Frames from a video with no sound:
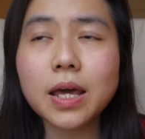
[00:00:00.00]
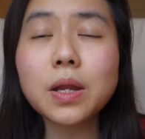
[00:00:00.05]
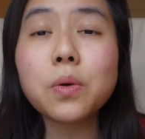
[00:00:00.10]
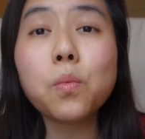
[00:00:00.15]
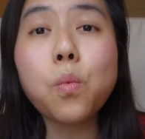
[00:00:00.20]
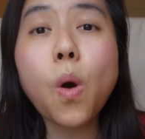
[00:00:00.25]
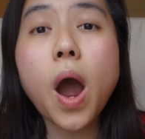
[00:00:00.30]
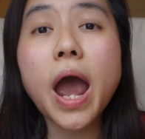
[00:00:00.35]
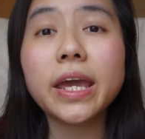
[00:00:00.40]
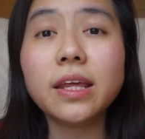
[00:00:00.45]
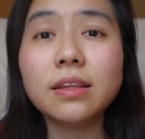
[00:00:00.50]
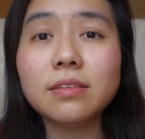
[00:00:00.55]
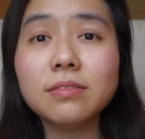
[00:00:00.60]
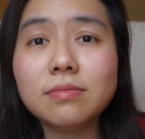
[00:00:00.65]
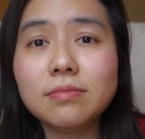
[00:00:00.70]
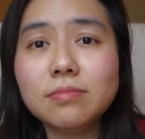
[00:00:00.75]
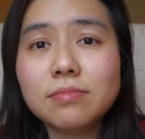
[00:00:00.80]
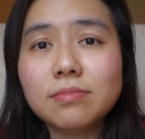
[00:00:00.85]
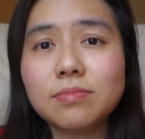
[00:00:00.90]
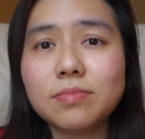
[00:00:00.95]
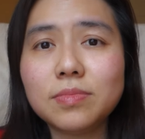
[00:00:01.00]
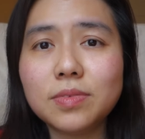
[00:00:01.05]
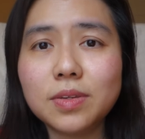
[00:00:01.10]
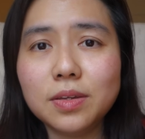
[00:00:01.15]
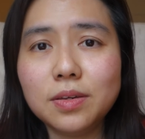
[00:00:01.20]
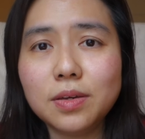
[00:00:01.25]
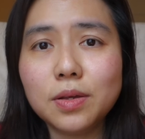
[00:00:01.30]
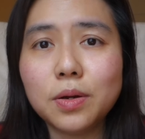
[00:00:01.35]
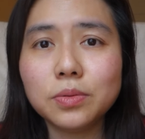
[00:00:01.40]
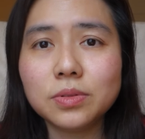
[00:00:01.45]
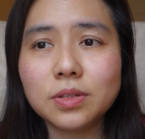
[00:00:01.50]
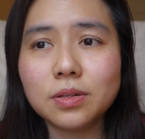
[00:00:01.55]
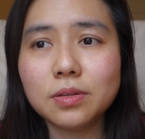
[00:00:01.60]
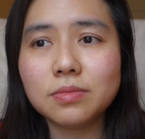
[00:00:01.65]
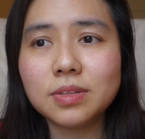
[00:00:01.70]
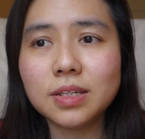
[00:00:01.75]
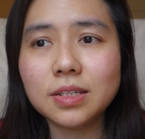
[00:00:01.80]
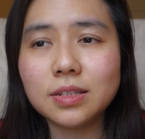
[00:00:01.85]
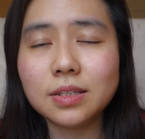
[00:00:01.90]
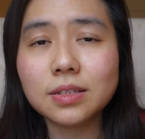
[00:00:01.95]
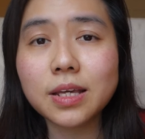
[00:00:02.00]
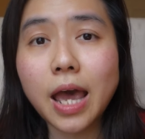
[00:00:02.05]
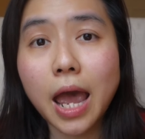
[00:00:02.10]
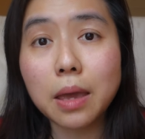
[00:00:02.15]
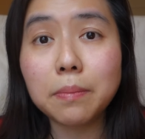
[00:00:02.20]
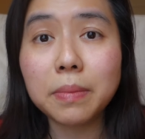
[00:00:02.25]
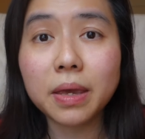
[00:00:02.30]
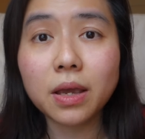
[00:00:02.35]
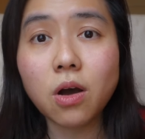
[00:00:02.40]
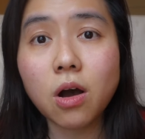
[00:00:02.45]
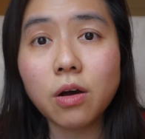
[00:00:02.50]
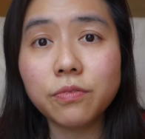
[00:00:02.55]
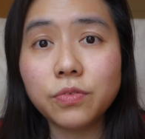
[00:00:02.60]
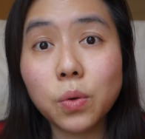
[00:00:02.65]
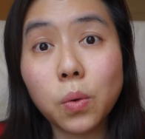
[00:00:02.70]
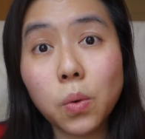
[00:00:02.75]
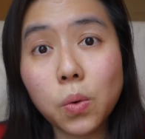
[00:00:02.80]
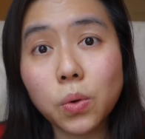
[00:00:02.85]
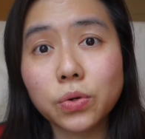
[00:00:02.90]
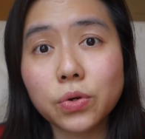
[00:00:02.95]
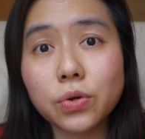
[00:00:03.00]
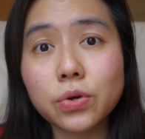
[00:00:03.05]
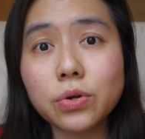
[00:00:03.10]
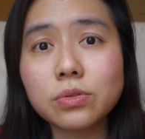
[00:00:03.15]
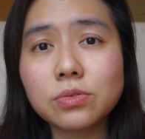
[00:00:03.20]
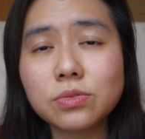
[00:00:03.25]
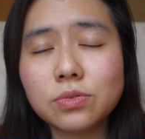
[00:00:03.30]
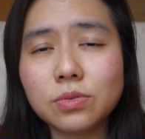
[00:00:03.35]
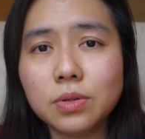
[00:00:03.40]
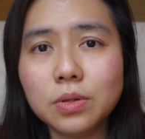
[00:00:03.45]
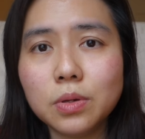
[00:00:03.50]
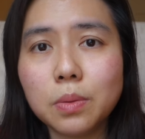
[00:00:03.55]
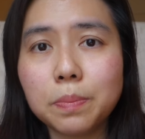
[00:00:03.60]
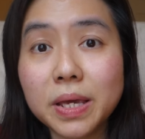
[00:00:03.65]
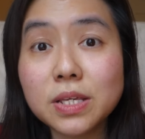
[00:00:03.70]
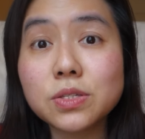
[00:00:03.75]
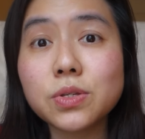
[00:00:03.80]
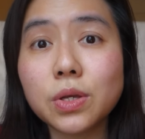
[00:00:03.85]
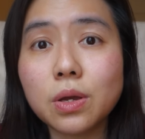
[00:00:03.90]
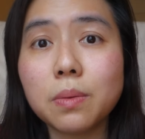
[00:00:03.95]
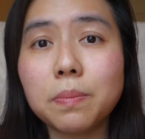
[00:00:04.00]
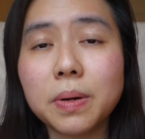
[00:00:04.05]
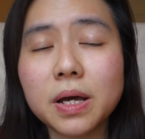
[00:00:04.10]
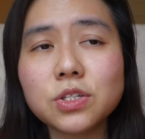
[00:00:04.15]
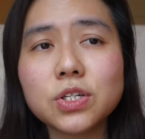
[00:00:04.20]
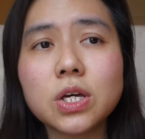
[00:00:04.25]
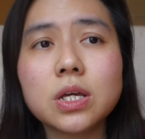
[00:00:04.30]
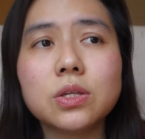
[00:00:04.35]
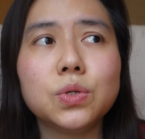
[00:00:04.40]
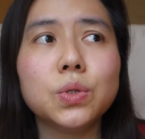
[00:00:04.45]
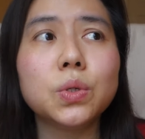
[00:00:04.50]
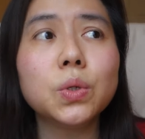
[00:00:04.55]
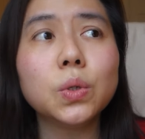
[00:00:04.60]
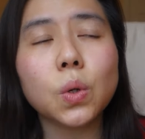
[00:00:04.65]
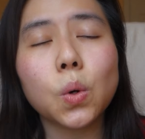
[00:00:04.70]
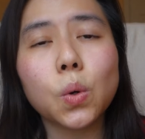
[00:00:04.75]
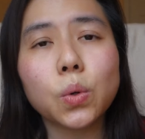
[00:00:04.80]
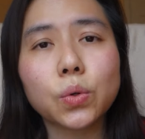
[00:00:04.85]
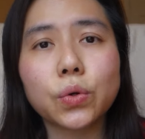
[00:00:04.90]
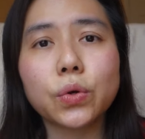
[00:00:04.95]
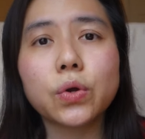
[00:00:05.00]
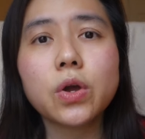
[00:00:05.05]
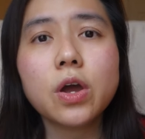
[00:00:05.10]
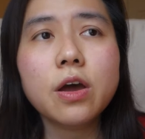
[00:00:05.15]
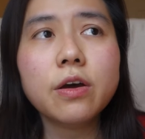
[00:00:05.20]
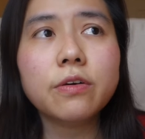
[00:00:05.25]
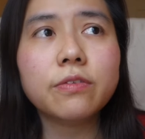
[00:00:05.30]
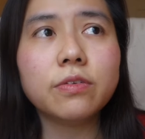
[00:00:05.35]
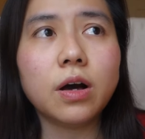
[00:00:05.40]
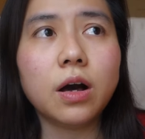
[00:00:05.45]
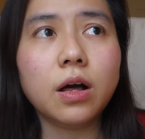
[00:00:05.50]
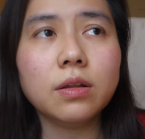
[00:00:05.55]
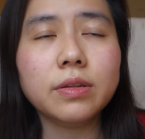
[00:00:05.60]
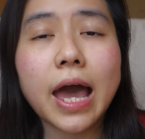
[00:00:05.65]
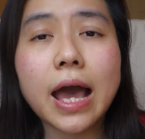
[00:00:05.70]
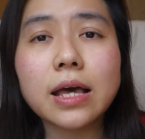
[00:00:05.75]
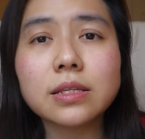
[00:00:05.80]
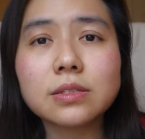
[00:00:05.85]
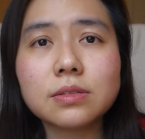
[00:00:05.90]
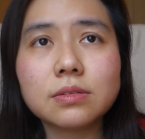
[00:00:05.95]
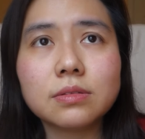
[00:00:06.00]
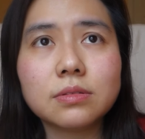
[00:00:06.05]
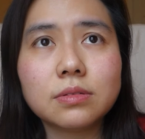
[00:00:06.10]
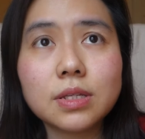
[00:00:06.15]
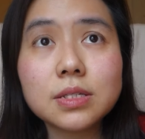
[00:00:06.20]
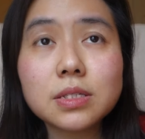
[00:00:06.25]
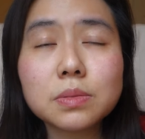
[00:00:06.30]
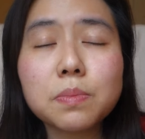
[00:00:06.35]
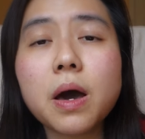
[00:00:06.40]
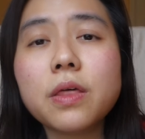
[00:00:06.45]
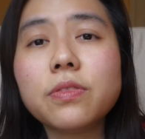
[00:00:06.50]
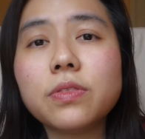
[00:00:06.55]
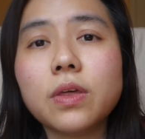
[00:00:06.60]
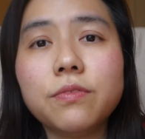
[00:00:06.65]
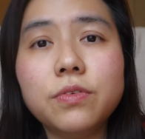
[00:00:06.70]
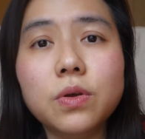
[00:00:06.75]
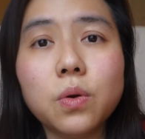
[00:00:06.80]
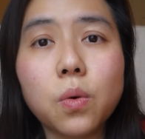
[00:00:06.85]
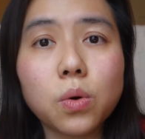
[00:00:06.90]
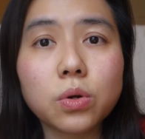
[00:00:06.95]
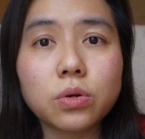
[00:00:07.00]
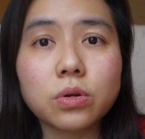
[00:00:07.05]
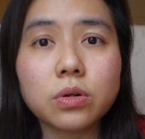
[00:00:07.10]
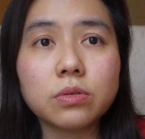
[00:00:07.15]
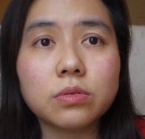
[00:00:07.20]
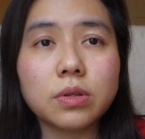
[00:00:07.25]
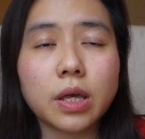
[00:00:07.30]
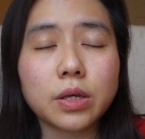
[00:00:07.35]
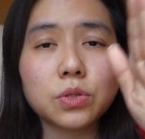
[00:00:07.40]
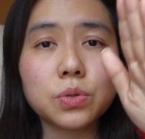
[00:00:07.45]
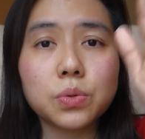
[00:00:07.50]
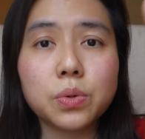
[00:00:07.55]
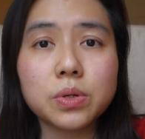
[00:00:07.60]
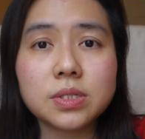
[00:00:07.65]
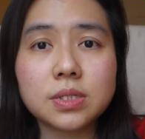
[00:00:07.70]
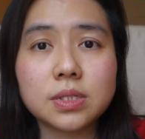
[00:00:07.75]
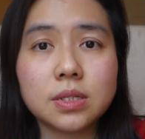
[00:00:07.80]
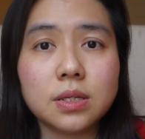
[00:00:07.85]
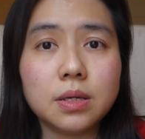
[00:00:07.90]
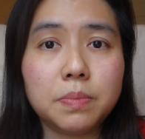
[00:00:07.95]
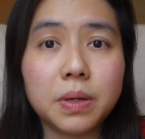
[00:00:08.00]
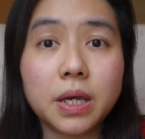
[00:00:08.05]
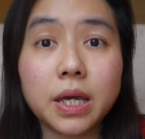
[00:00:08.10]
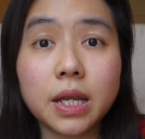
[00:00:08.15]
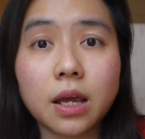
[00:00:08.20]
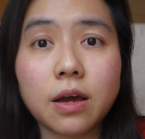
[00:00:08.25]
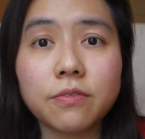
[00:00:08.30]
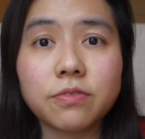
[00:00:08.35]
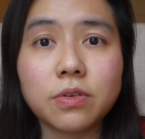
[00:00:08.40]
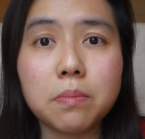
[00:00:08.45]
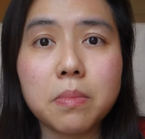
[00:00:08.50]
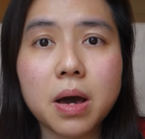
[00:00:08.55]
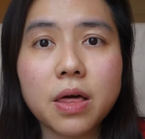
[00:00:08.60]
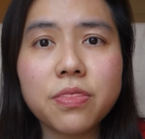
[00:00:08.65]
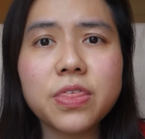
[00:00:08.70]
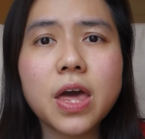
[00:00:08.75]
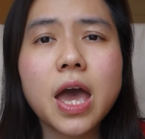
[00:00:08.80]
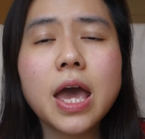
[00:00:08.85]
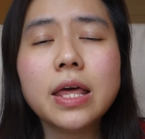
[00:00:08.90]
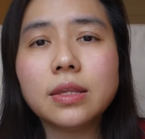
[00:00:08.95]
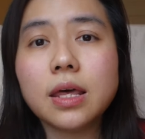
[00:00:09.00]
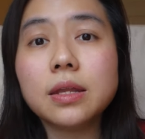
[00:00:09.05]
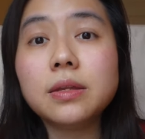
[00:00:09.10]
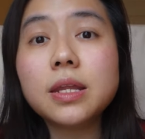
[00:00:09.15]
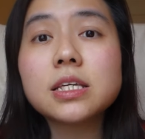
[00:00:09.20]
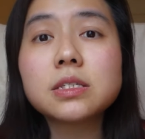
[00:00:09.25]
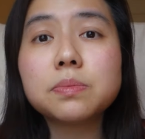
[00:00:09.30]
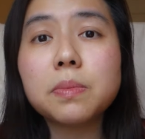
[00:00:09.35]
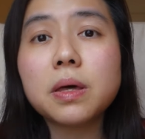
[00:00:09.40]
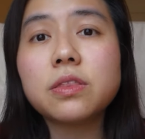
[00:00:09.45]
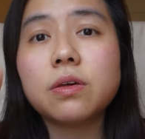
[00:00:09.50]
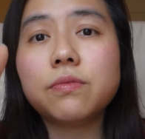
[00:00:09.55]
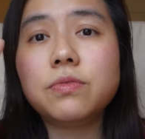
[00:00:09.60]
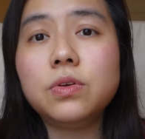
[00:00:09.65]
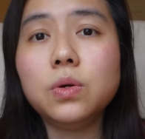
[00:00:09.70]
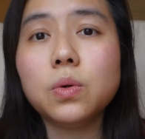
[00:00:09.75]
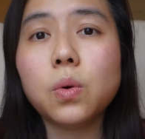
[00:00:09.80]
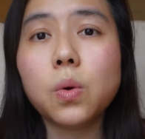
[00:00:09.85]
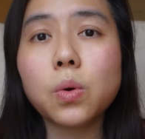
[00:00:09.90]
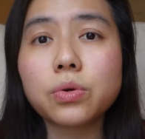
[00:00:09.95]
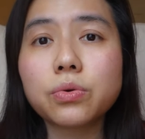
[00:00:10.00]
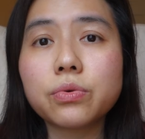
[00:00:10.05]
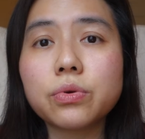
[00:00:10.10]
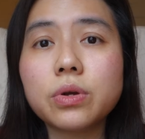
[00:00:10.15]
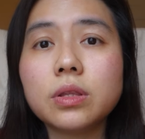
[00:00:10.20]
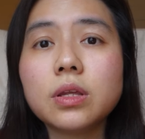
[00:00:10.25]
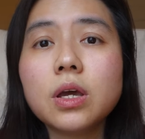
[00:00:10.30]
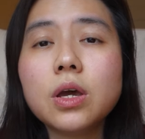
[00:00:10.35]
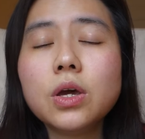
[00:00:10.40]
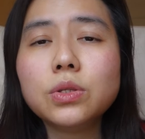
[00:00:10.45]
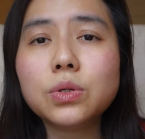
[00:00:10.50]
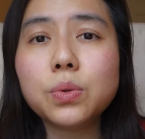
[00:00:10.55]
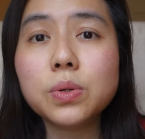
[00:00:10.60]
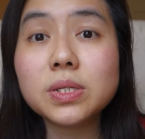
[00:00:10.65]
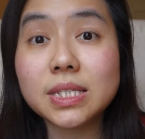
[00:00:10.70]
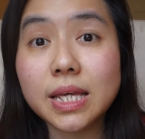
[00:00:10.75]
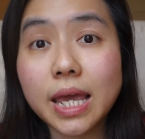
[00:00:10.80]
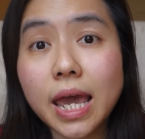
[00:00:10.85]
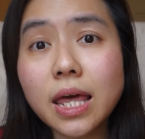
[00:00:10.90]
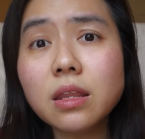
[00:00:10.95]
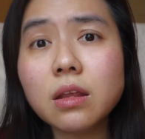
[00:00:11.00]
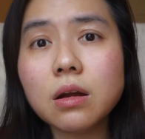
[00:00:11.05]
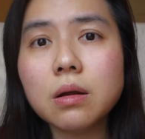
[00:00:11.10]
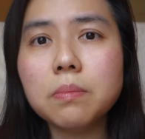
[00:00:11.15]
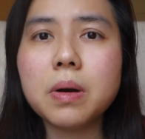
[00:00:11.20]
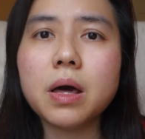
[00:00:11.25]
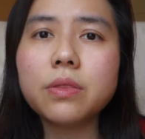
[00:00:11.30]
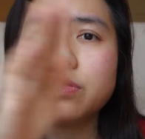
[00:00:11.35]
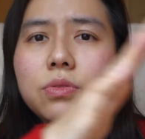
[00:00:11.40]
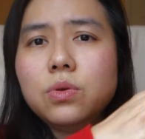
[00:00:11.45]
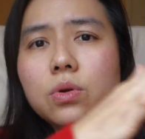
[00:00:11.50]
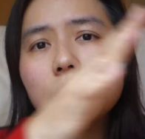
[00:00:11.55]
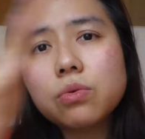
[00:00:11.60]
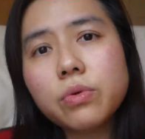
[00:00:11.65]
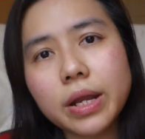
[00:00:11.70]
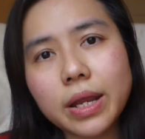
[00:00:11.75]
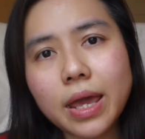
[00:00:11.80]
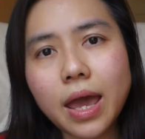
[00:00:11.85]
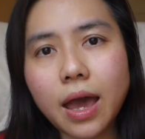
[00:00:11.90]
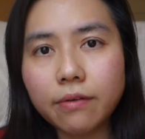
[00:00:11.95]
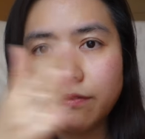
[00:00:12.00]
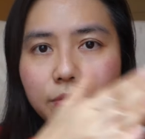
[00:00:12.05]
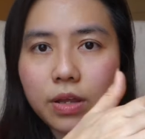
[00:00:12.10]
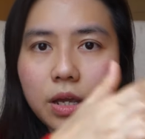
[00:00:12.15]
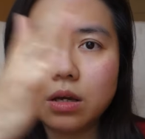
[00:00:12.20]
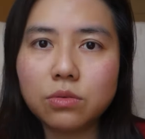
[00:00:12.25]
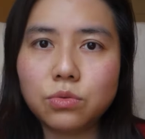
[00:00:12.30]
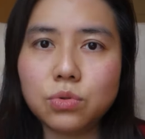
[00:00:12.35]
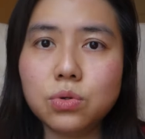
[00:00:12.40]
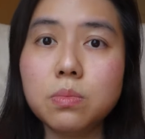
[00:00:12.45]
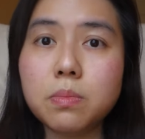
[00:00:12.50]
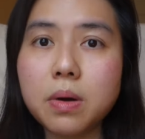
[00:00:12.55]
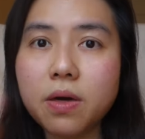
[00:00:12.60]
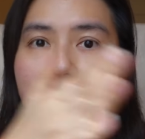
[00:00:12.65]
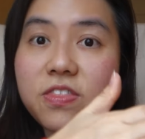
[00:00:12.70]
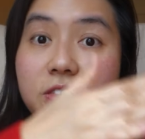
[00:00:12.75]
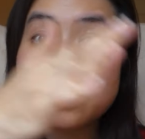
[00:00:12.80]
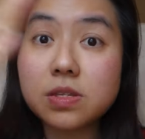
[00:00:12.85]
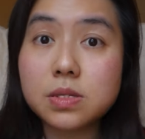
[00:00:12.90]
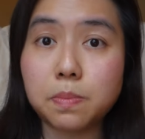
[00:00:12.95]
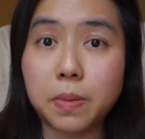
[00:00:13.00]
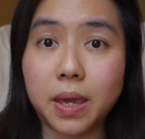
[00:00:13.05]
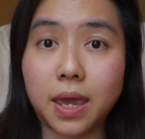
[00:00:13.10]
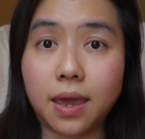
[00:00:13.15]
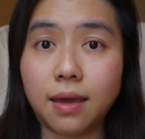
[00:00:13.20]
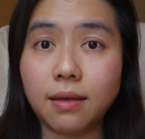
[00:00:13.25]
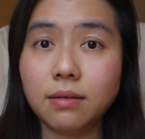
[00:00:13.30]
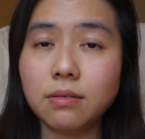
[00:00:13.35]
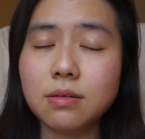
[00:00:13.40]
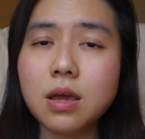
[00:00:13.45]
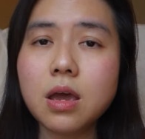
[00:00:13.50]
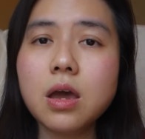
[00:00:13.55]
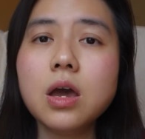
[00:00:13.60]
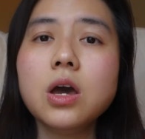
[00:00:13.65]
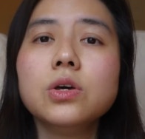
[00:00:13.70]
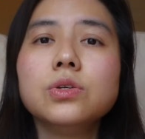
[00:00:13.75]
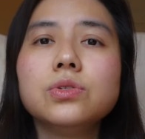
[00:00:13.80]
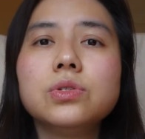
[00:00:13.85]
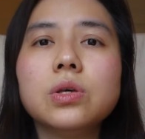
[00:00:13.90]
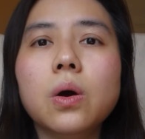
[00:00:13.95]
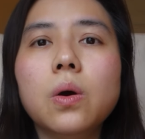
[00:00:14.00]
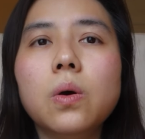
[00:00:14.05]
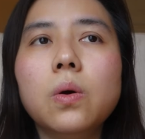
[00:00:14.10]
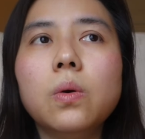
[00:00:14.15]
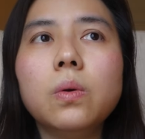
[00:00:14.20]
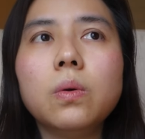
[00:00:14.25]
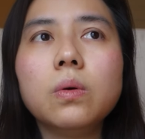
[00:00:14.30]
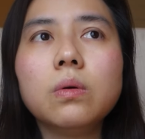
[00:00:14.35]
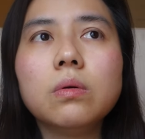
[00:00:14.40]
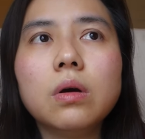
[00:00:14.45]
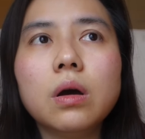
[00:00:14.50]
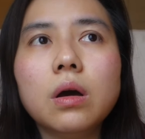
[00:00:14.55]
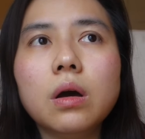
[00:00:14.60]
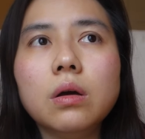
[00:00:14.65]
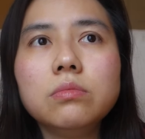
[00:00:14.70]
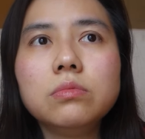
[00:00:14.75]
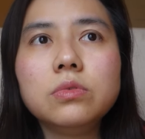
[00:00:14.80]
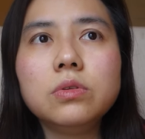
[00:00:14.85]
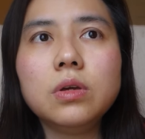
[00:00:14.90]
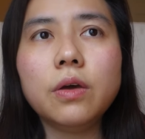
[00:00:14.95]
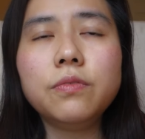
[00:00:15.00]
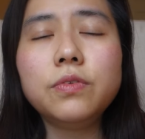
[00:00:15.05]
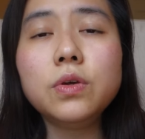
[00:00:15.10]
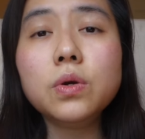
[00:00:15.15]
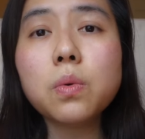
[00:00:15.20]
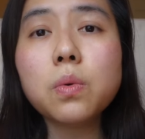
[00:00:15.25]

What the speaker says: widen the timing of your order, based on your budget, you could order this month if you order towards the beginning of the month, then next month if you order it towards the end of the month, you already have a 2-month span. So if you